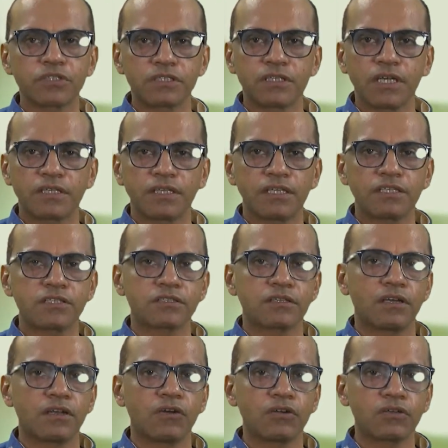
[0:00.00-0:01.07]
because it digests
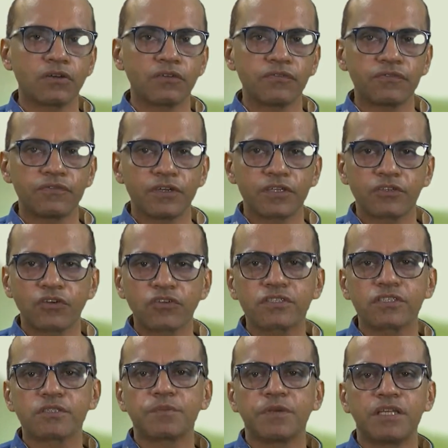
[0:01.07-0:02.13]
a lot of
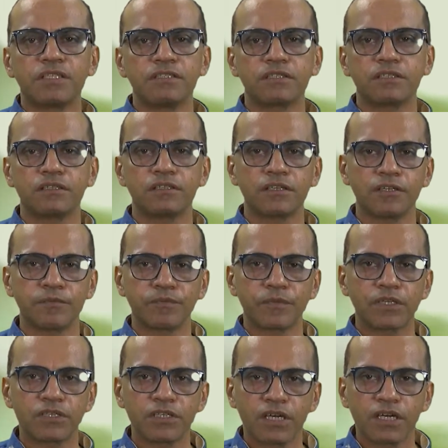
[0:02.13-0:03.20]
toxins present in the
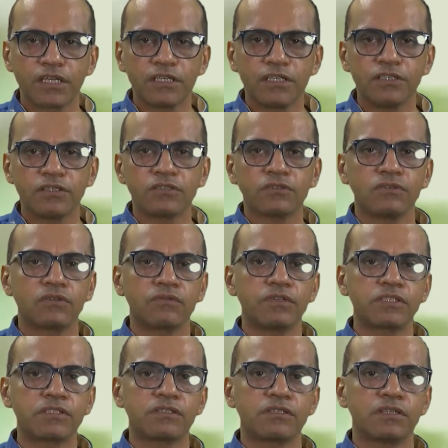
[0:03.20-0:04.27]
diet, or
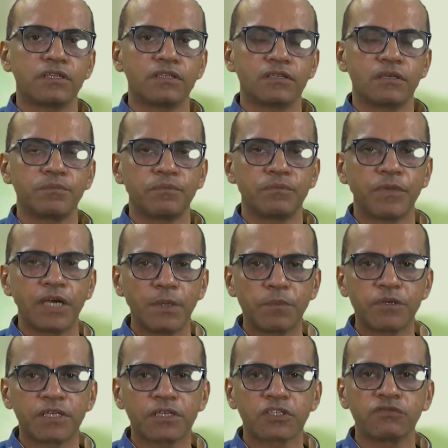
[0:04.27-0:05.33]
which are a
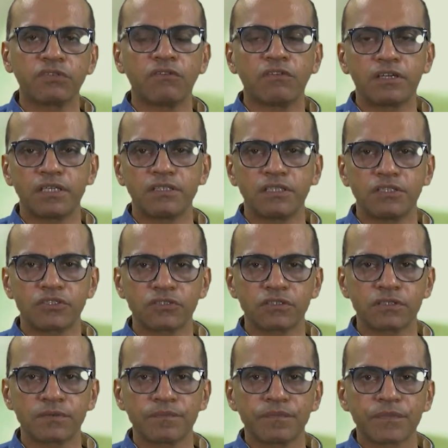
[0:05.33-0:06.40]
byproduct of our
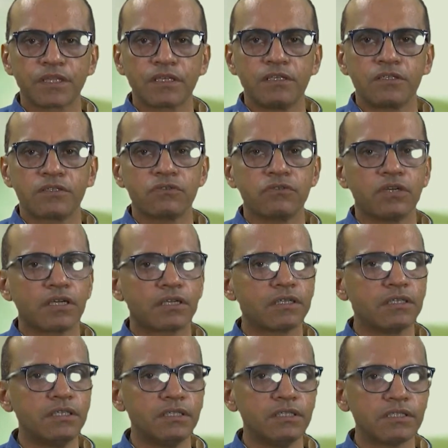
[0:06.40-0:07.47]
digestion. So
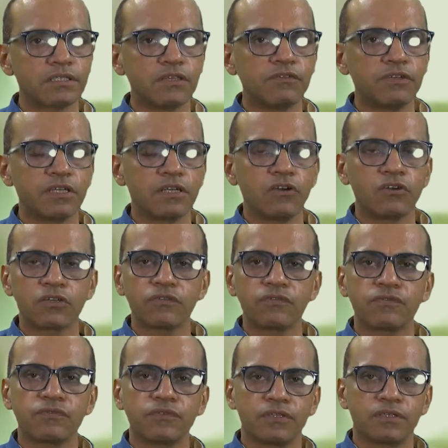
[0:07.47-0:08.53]
Agni is given a lot of
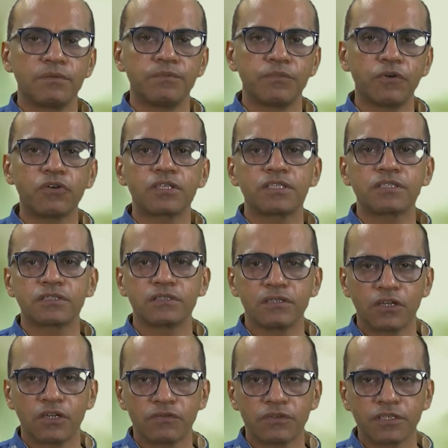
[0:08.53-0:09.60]
importance in
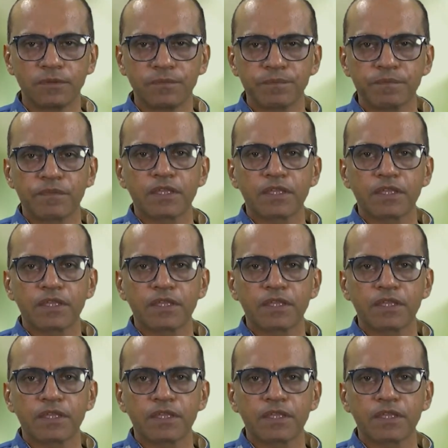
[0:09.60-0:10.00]
Ayurveda.